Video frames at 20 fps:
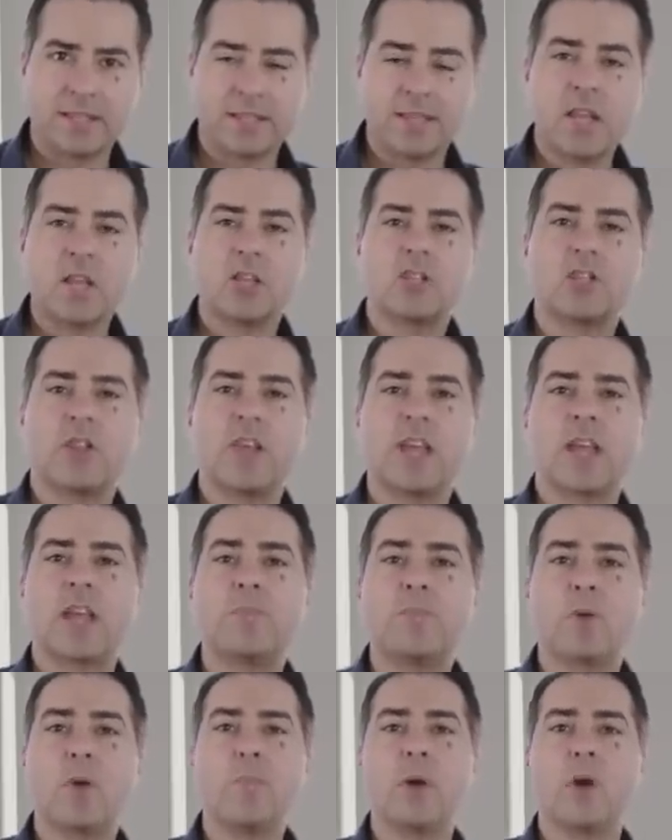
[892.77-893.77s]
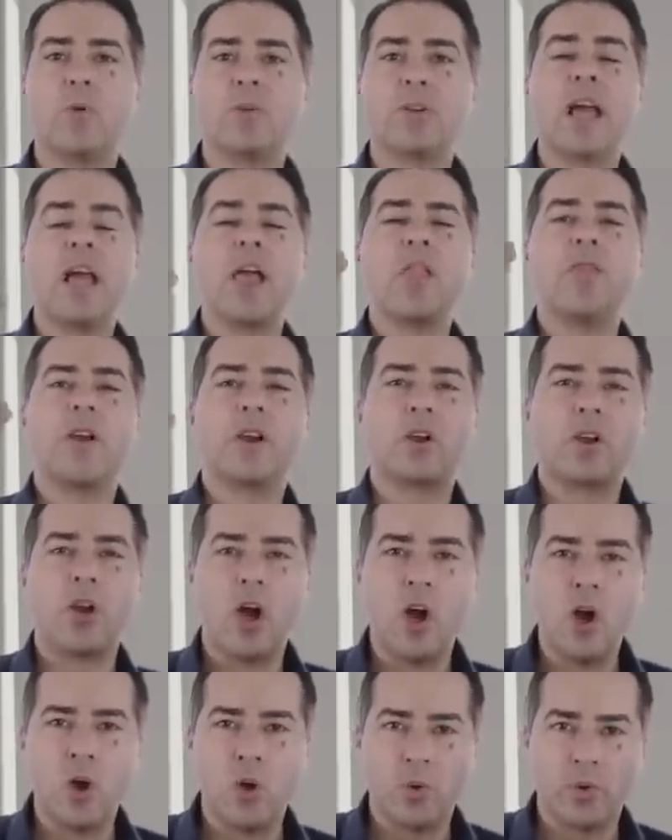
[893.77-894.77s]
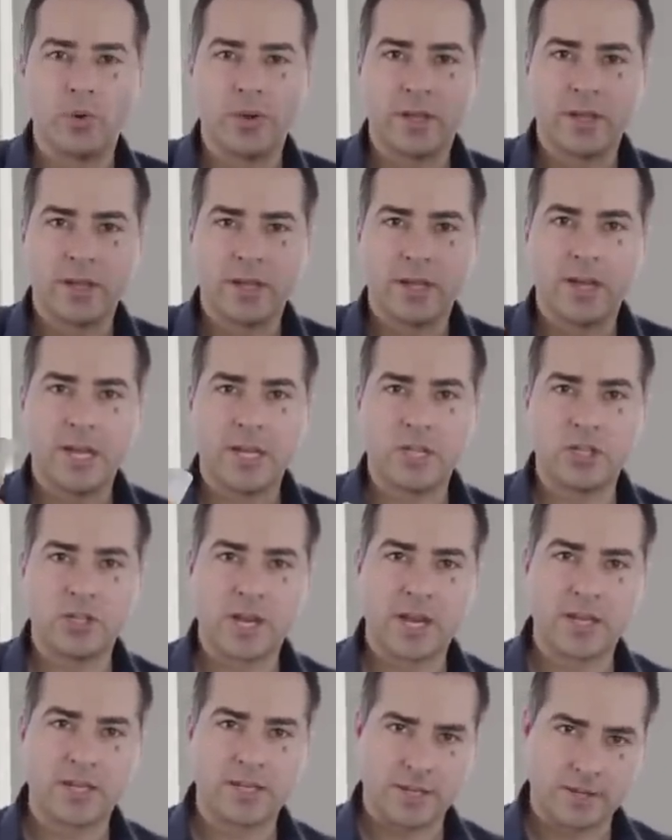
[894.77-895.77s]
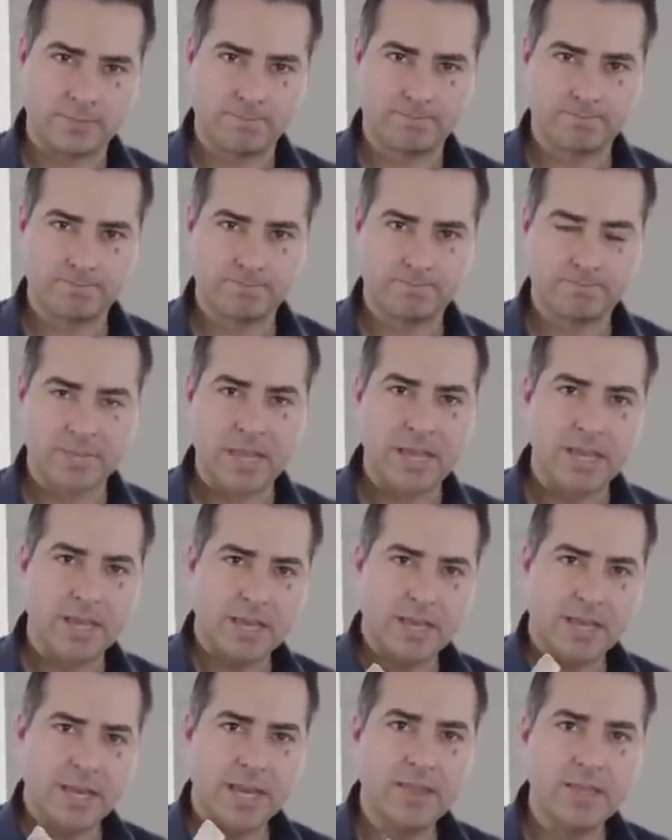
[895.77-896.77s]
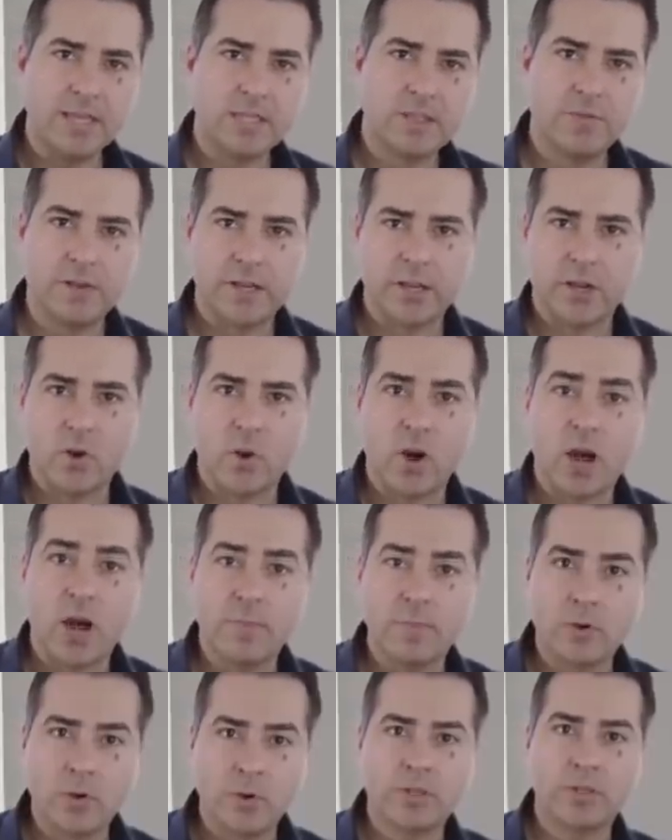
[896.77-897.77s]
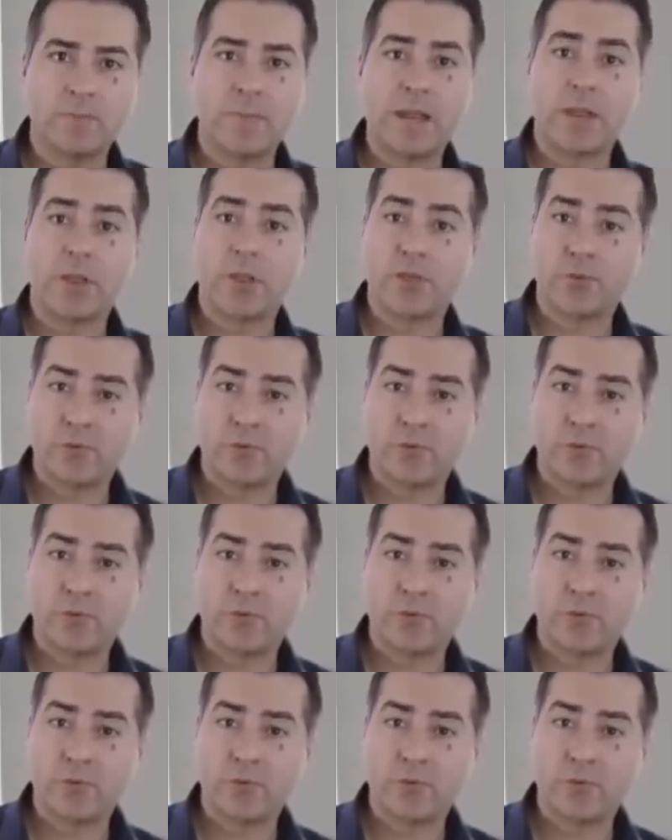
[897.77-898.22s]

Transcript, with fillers: or undoes her political activist past, especially in her work with the Bernie campaign. Speaking of Bernie,